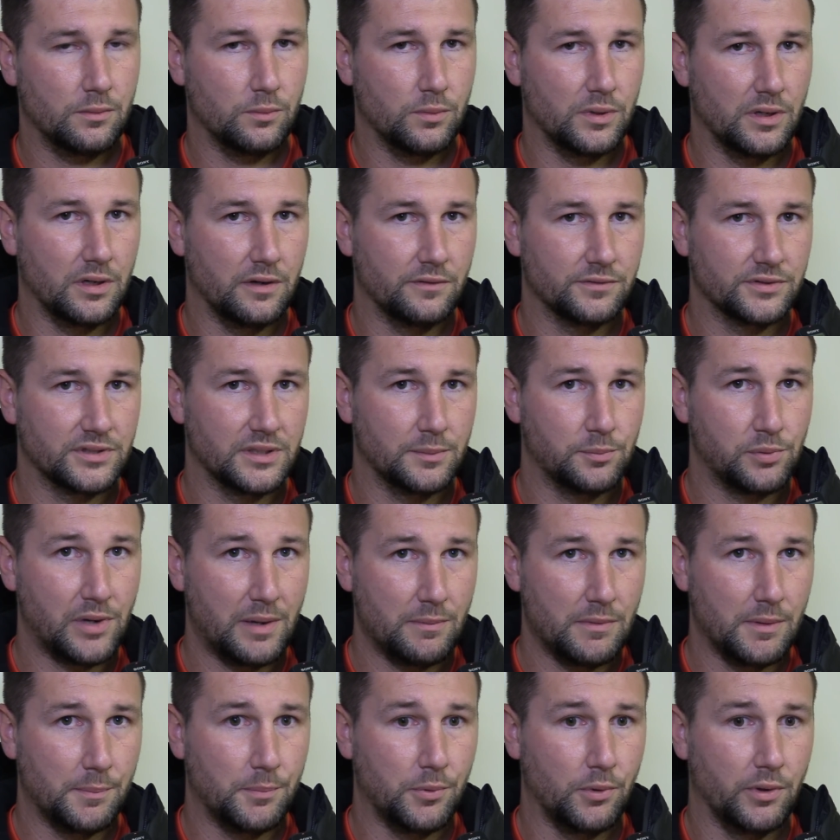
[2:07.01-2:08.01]
We'll obviously
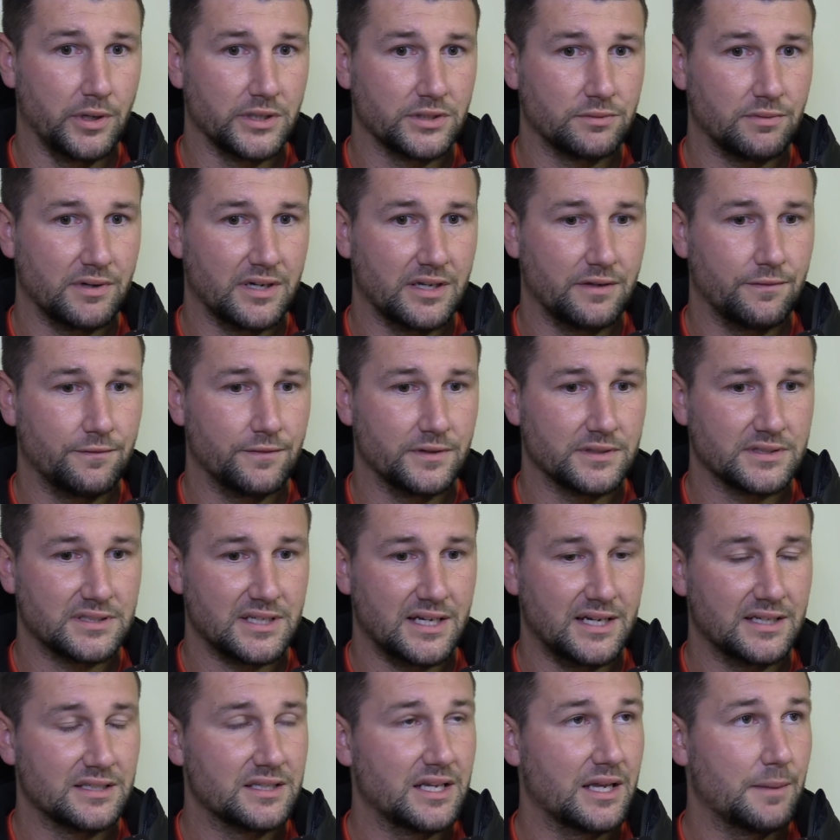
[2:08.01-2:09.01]
prep the boys ready for
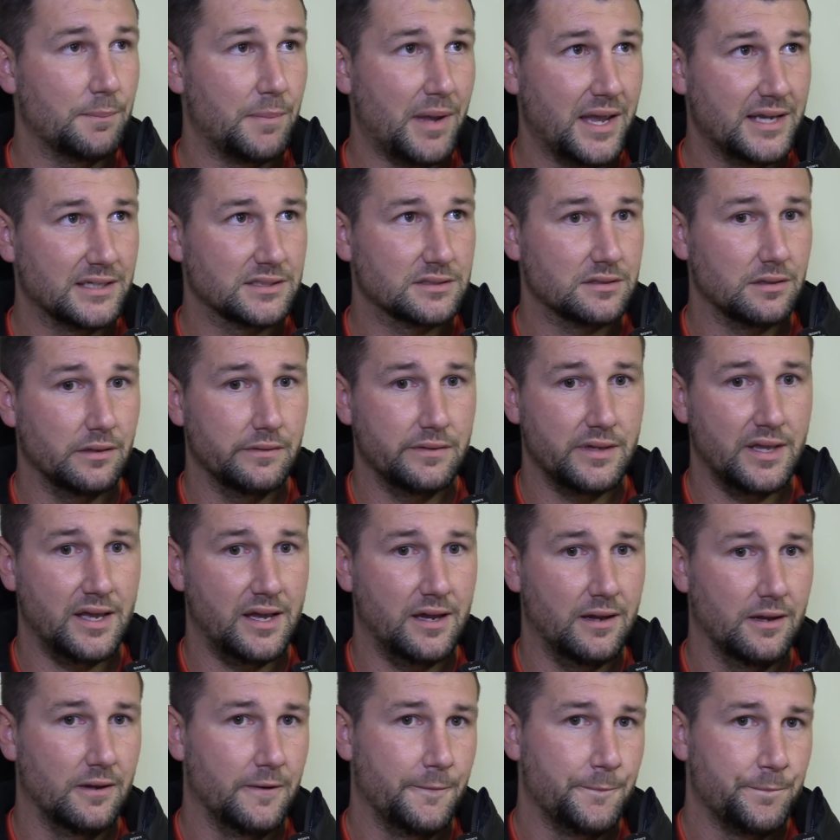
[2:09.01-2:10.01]
Saturday based on
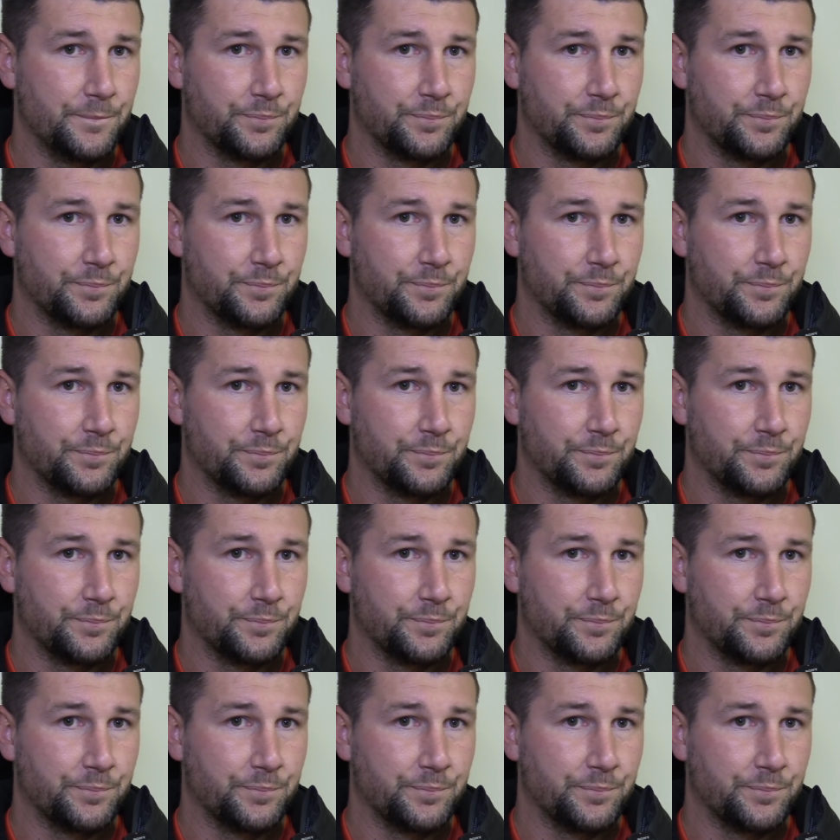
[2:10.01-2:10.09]
that.